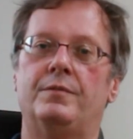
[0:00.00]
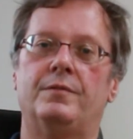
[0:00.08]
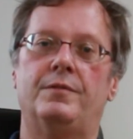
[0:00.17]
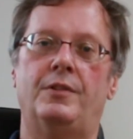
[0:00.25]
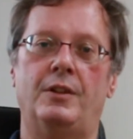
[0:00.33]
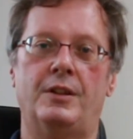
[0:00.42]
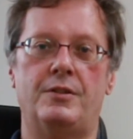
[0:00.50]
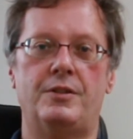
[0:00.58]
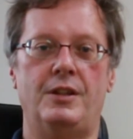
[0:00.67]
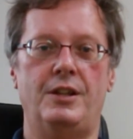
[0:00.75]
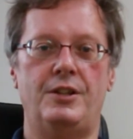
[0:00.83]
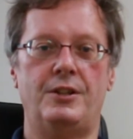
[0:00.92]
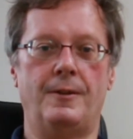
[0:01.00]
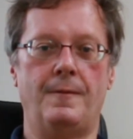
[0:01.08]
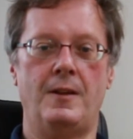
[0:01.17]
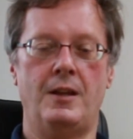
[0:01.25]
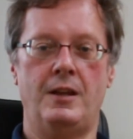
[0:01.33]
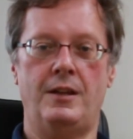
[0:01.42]
Falling intonation.
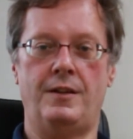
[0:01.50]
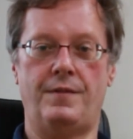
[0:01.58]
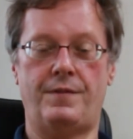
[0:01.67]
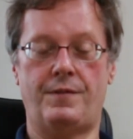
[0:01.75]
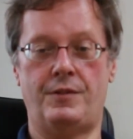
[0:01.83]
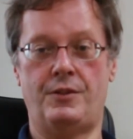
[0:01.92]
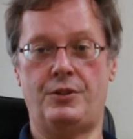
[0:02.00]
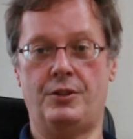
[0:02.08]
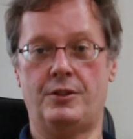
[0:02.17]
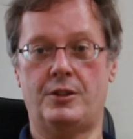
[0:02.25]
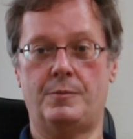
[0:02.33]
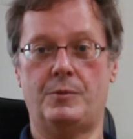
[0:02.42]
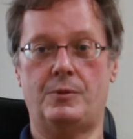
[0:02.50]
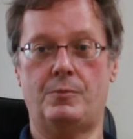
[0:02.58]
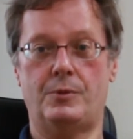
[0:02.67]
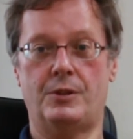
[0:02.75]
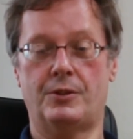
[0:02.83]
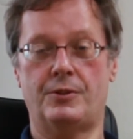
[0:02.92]
If the gentleman
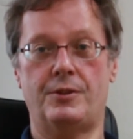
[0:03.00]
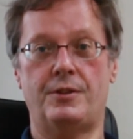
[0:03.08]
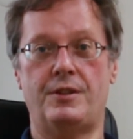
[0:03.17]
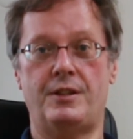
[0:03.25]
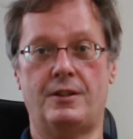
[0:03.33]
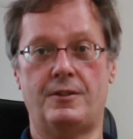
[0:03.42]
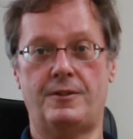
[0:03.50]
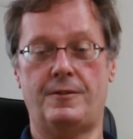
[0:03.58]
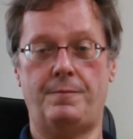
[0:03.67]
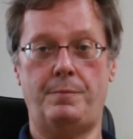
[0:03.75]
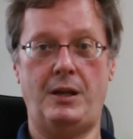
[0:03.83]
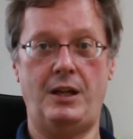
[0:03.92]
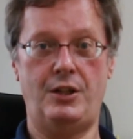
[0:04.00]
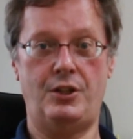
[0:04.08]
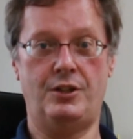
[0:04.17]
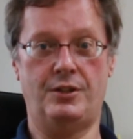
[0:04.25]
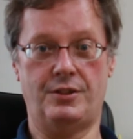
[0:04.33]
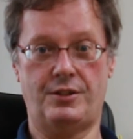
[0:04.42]
would learn the art of
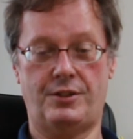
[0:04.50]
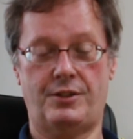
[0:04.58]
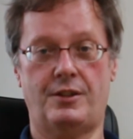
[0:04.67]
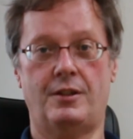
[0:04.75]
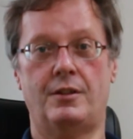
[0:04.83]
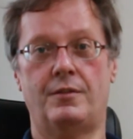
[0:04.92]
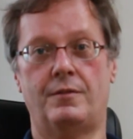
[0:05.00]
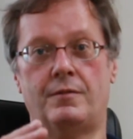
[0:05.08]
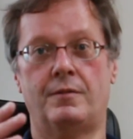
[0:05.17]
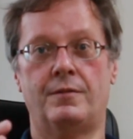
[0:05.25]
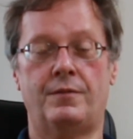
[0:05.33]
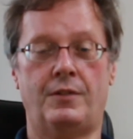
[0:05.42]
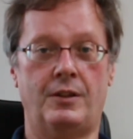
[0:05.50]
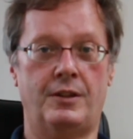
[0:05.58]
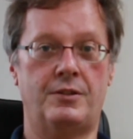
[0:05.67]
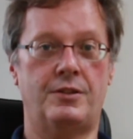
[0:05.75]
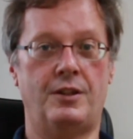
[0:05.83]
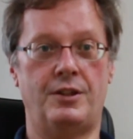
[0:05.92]
patience, falling
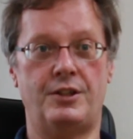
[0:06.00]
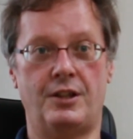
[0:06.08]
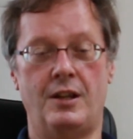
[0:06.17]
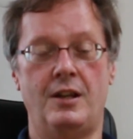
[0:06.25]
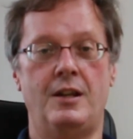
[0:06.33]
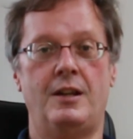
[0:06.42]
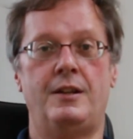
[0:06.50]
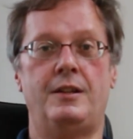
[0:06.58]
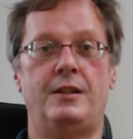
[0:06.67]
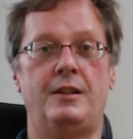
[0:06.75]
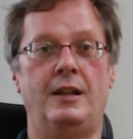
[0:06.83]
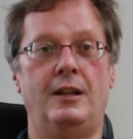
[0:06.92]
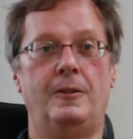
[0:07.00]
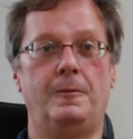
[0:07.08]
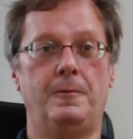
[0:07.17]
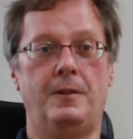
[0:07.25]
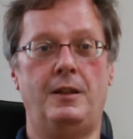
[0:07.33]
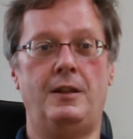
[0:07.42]
intonation. Now,
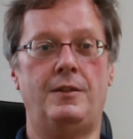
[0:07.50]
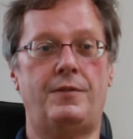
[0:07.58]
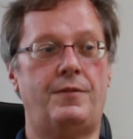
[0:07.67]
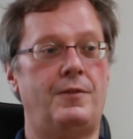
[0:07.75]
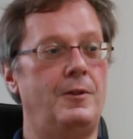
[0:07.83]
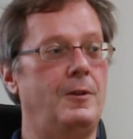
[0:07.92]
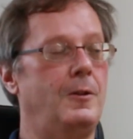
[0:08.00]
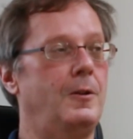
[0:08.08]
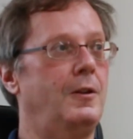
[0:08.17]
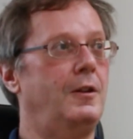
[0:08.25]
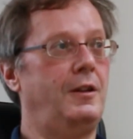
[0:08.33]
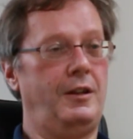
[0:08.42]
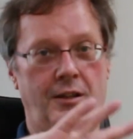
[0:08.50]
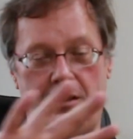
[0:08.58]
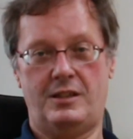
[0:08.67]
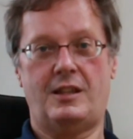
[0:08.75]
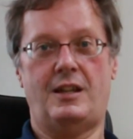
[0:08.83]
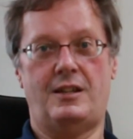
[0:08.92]
if in
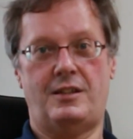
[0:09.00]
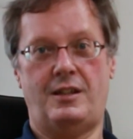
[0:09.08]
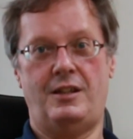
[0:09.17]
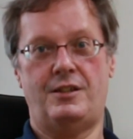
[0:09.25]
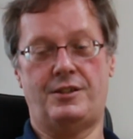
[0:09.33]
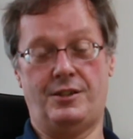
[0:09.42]
this case he's the